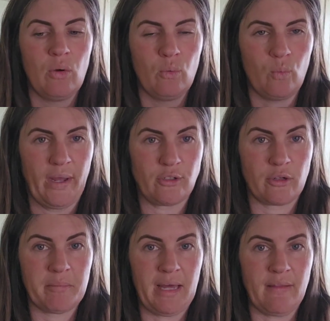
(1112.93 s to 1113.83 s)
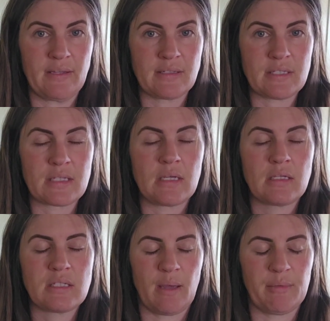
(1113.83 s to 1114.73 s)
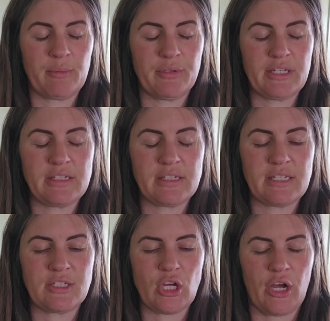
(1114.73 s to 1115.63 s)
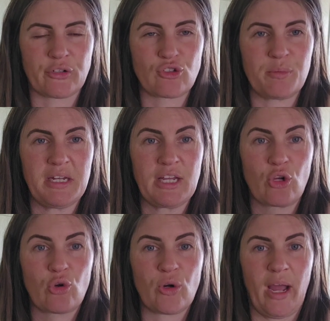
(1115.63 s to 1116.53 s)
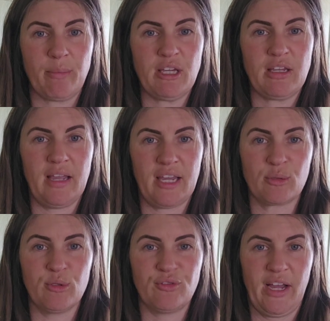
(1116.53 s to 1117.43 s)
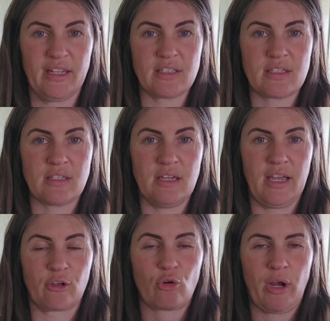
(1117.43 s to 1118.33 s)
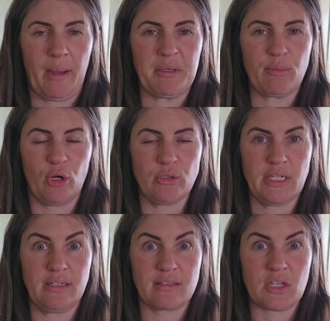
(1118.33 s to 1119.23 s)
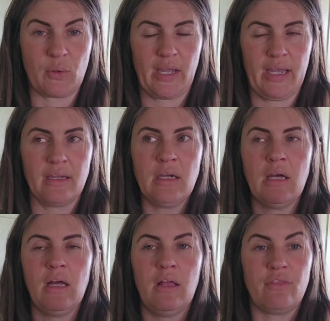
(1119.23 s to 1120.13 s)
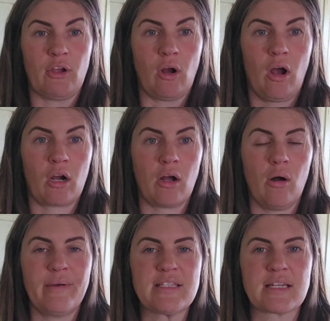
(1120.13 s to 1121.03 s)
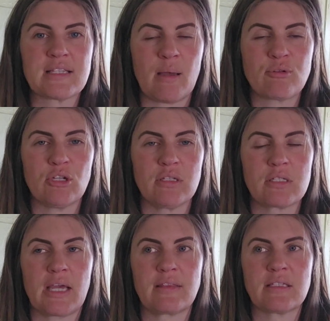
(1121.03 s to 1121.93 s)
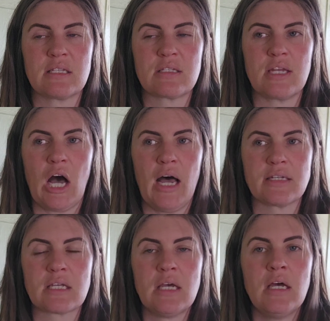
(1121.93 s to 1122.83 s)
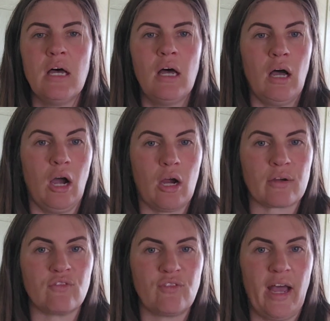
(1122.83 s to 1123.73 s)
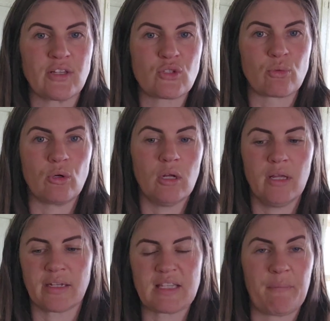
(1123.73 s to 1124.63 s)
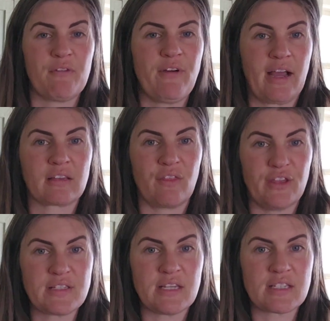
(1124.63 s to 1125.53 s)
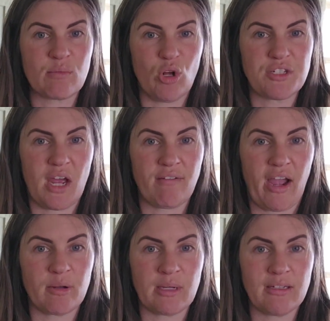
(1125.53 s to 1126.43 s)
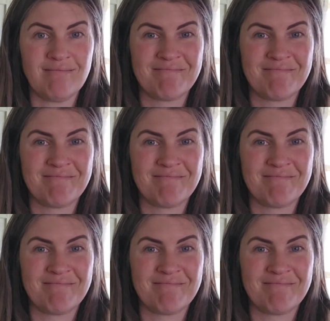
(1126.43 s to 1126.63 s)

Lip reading: When you're in balance, some people need to detox from eating crappy animal fats and crappy proteins, okay? There are always exceptions. Like, this is not a hard and fast rule, except the fact that this is a multivitamin.